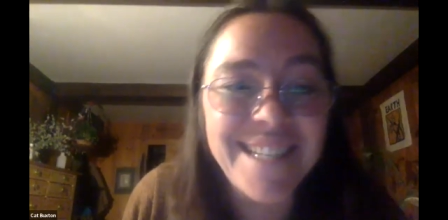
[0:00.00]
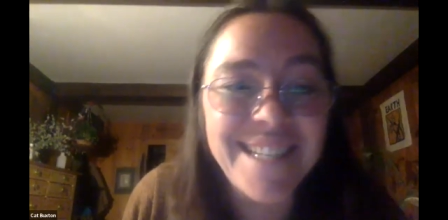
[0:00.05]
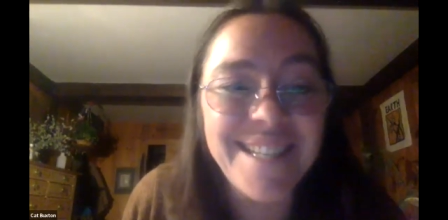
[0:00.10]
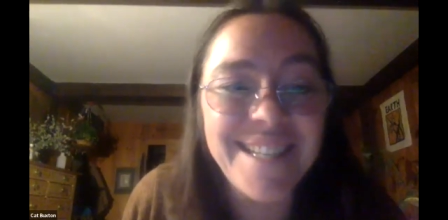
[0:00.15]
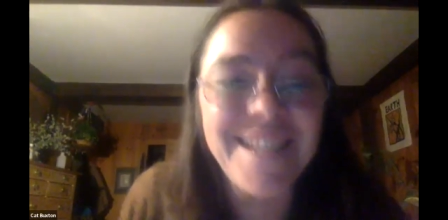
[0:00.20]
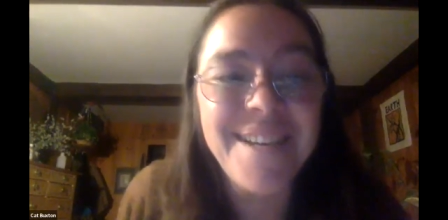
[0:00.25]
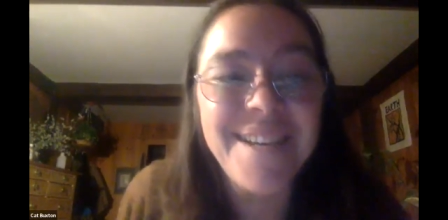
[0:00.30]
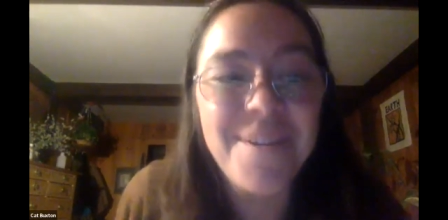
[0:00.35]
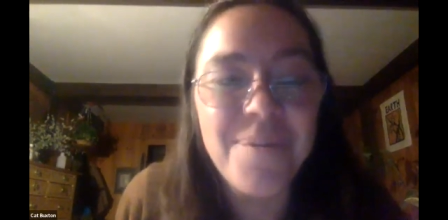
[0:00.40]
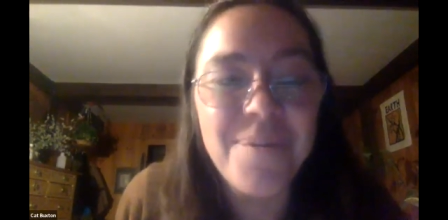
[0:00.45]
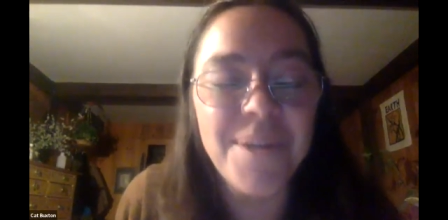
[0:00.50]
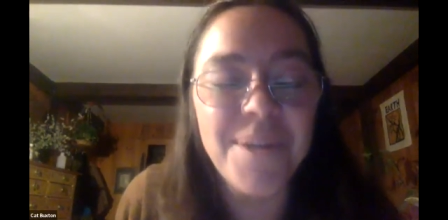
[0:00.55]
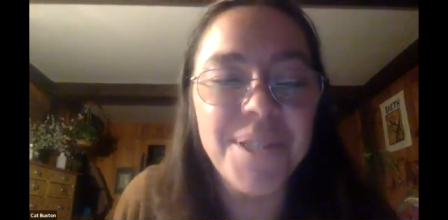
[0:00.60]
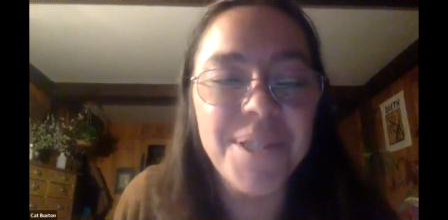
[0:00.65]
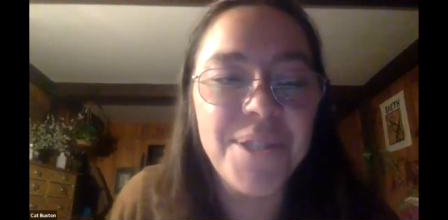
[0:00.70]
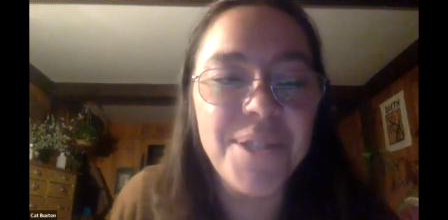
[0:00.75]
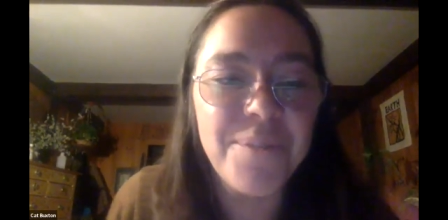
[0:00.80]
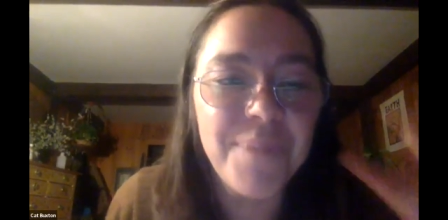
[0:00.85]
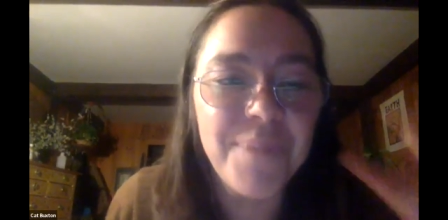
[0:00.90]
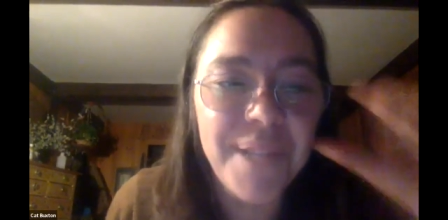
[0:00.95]
And
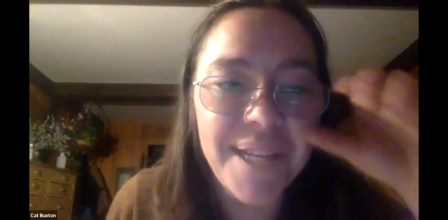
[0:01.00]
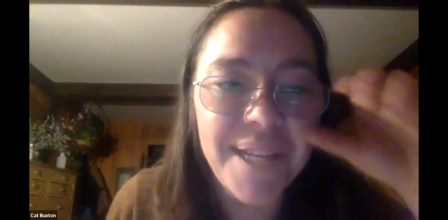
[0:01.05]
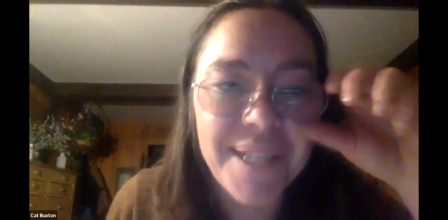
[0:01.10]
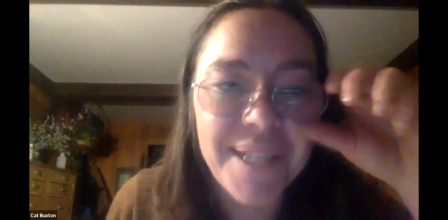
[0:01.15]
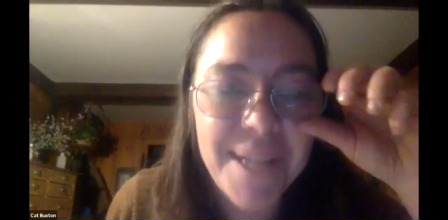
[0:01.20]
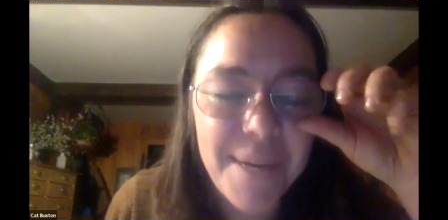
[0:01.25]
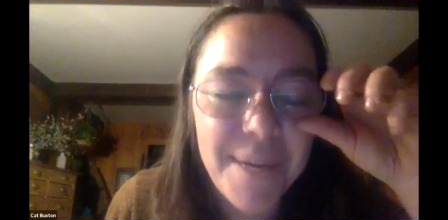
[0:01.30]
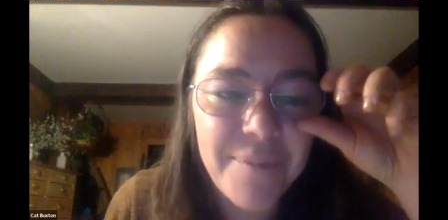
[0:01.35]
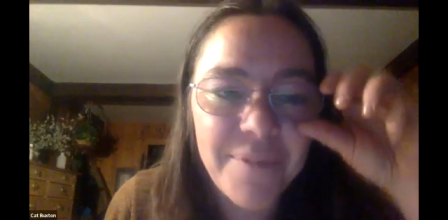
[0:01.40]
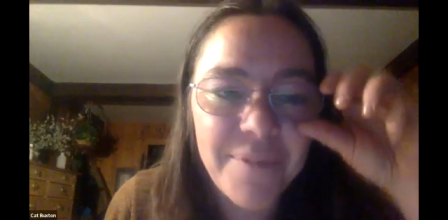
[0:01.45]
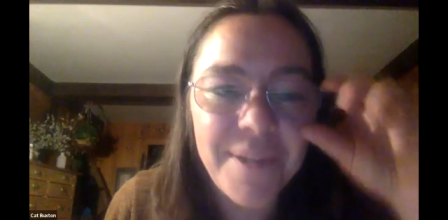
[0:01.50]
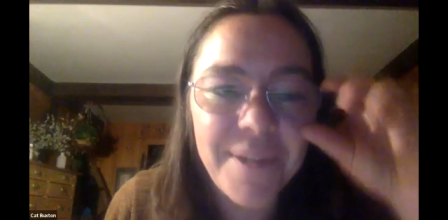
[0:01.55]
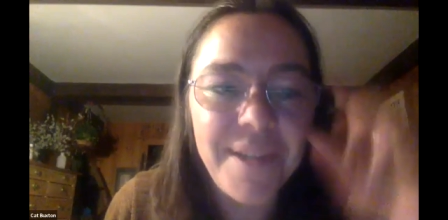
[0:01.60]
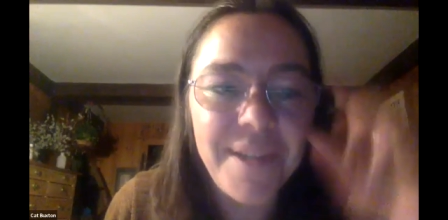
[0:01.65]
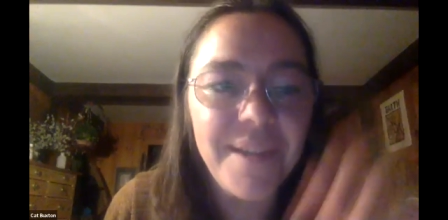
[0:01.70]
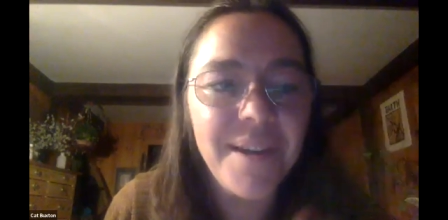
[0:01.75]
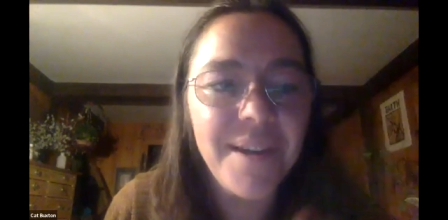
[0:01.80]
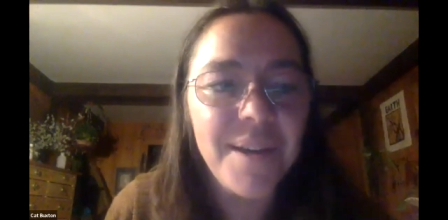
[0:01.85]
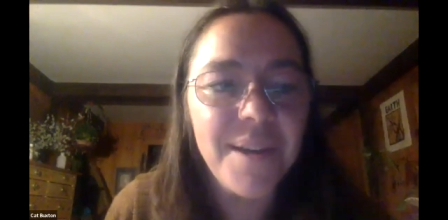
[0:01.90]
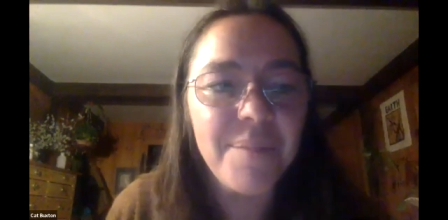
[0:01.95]
once you plant
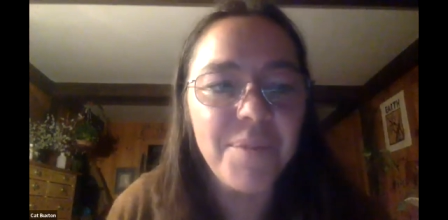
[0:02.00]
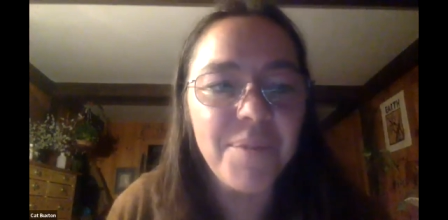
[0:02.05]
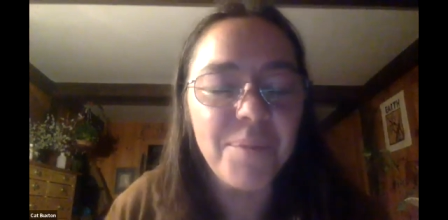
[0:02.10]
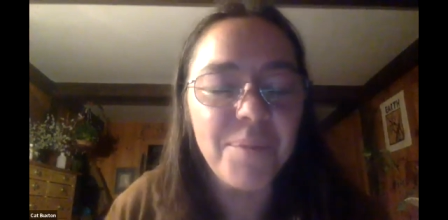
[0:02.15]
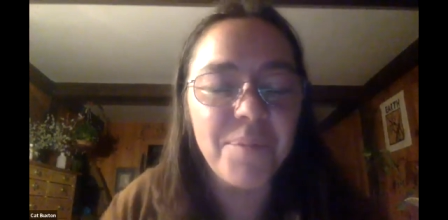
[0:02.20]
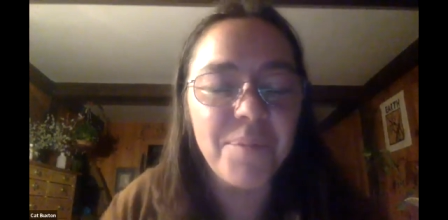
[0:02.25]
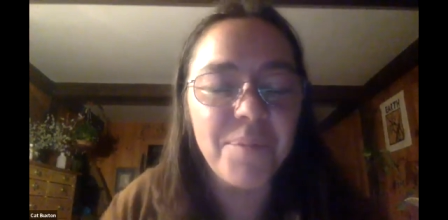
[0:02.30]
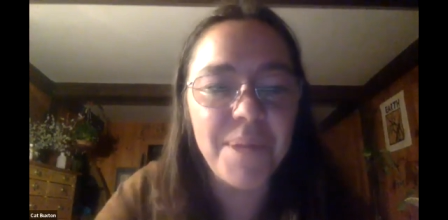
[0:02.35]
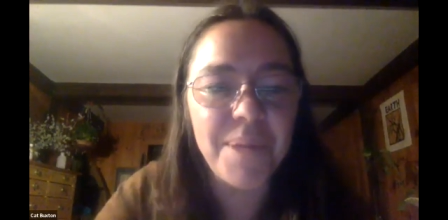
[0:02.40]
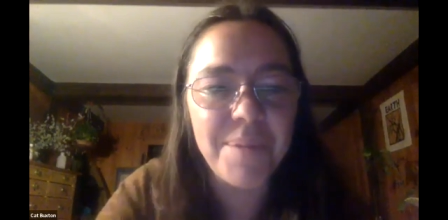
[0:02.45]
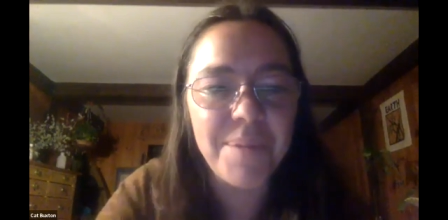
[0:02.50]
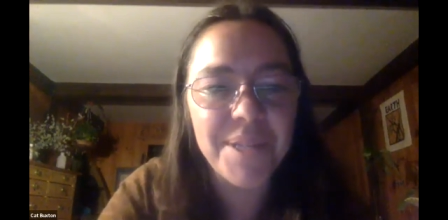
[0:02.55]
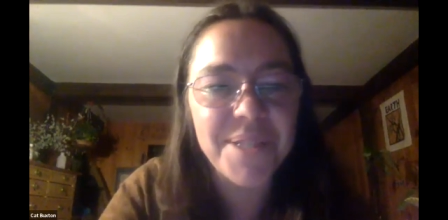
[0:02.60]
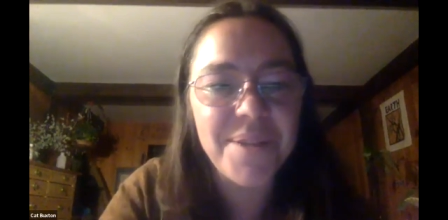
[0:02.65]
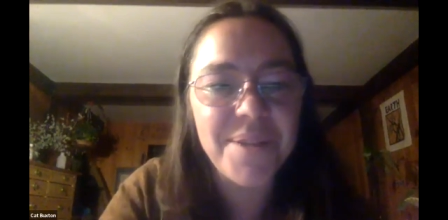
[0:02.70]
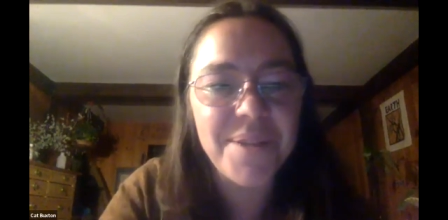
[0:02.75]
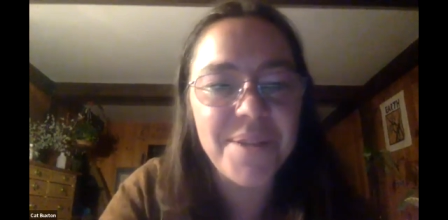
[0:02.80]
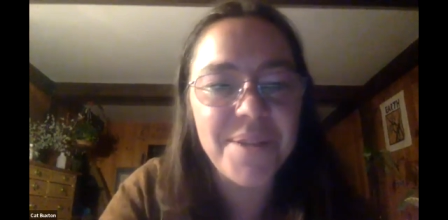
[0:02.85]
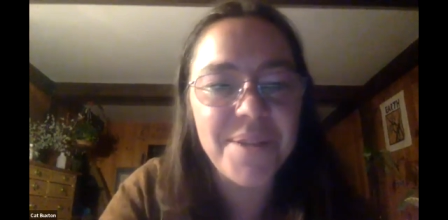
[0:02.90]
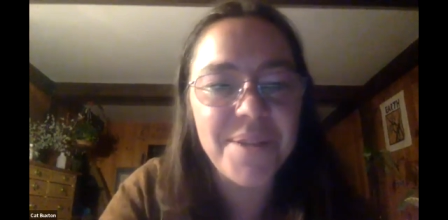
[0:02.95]
comfrey, you'll pretty
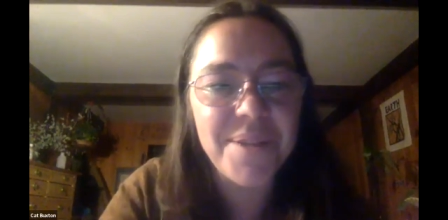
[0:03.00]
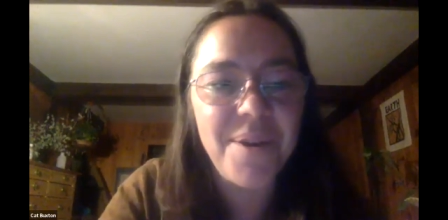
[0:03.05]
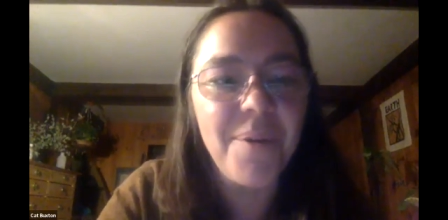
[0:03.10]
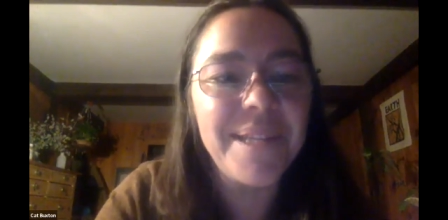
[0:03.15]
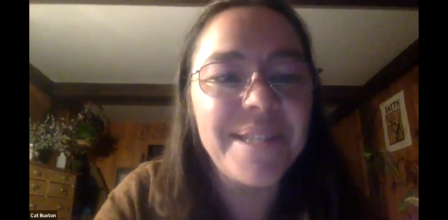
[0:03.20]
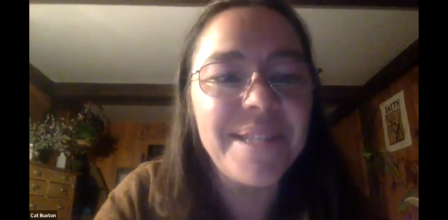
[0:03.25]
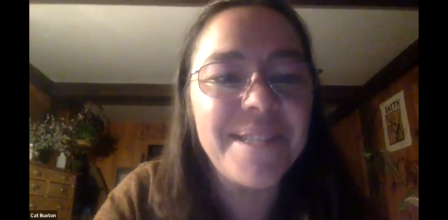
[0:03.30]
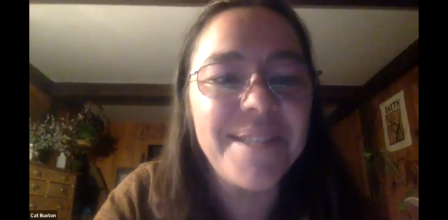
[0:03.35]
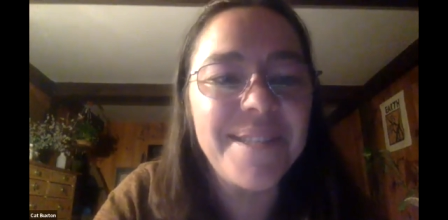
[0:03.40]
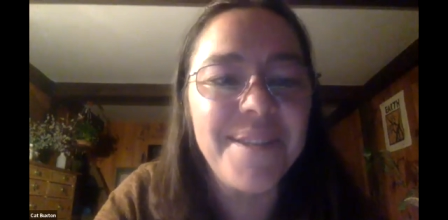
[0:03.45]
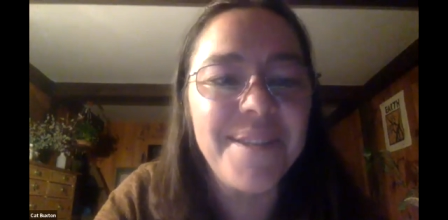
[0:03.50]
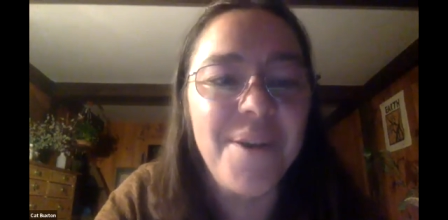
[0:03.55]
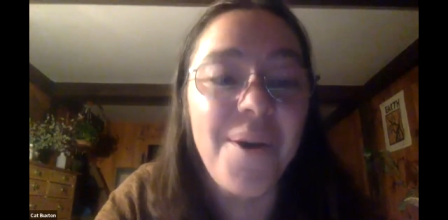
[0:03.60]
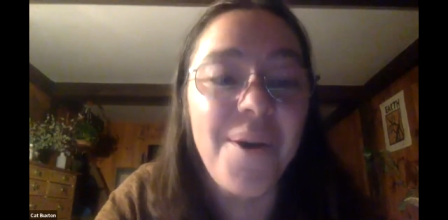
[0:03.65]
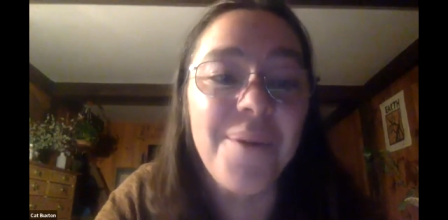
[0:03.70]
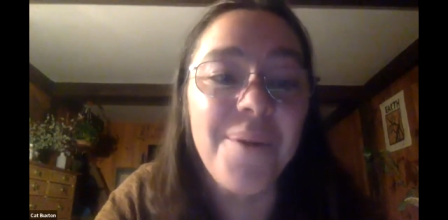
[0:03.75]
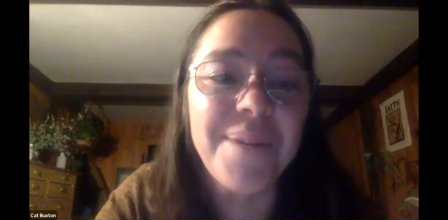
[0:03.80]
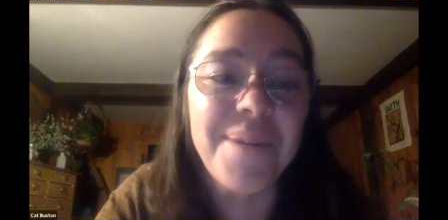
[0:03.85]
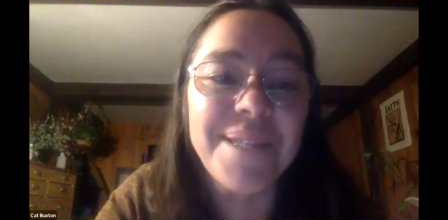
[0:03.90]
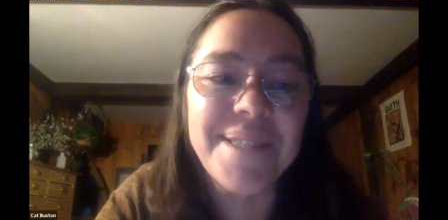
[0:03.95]
much always
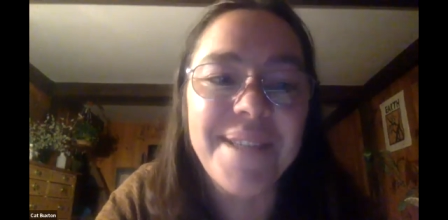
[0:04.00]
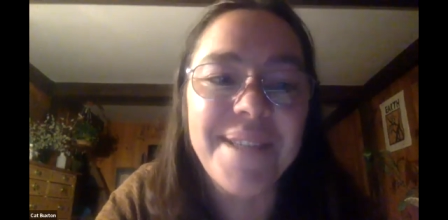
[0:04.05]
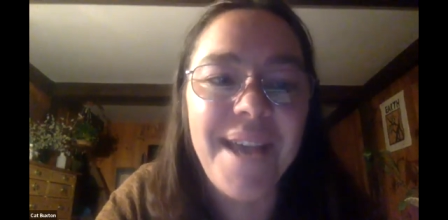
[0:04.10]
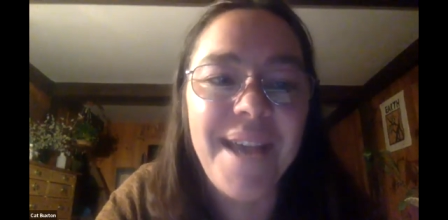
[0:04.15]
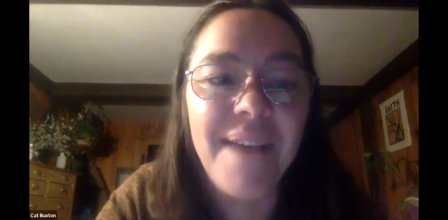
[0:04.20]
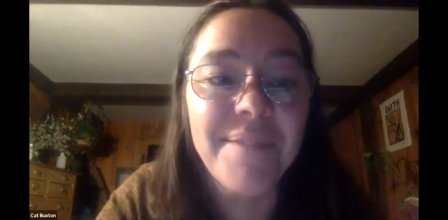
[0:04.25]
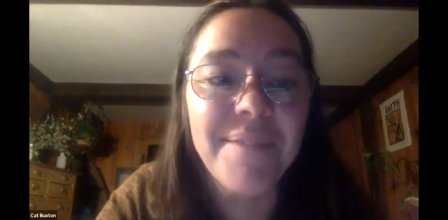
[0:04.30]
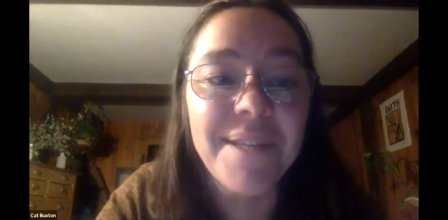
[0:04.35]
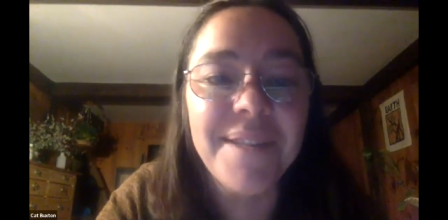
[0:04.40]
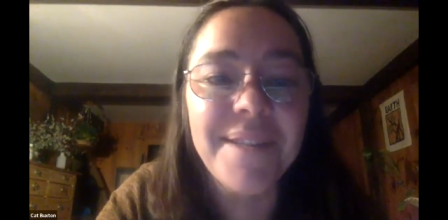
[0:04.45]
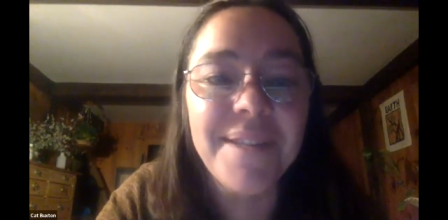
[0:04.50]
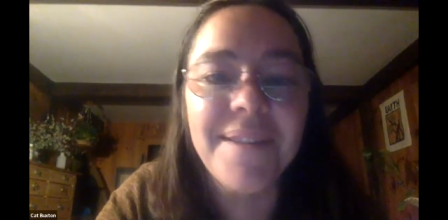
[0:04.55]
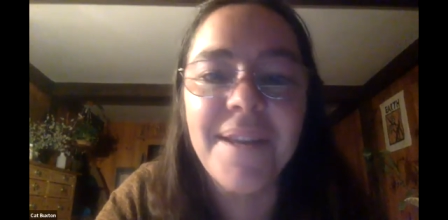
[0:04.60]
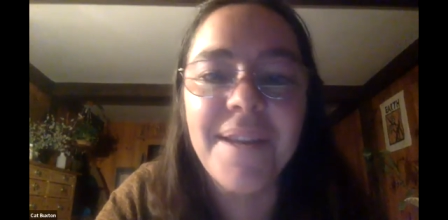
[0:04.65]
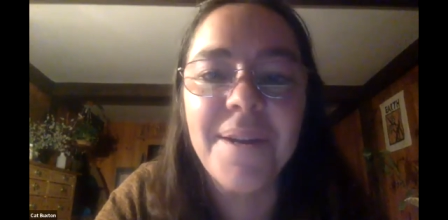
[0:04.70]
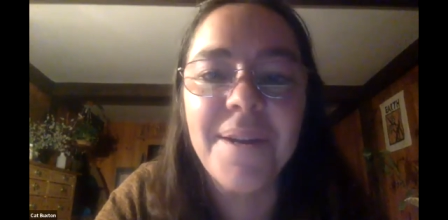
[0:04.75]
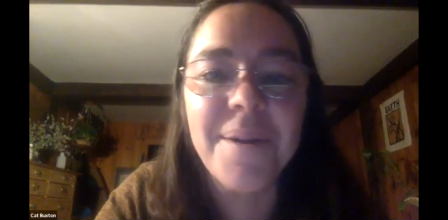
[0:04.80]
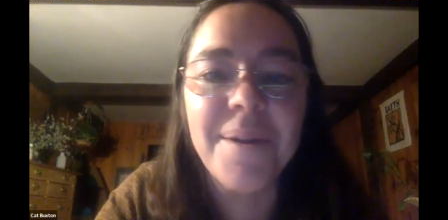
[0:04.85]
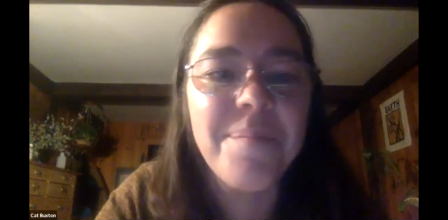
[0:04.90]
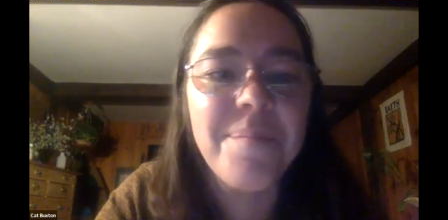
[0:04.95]
have it
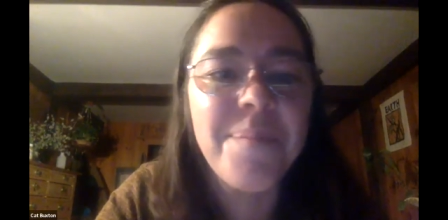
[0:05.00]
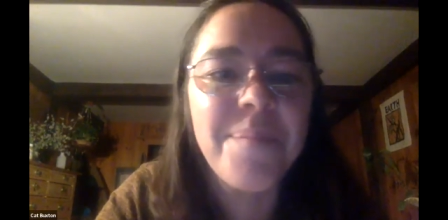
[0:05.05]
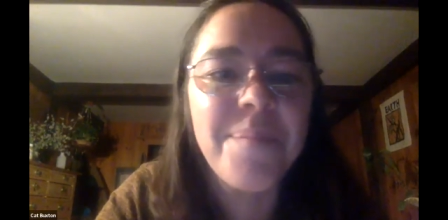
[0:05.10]
there,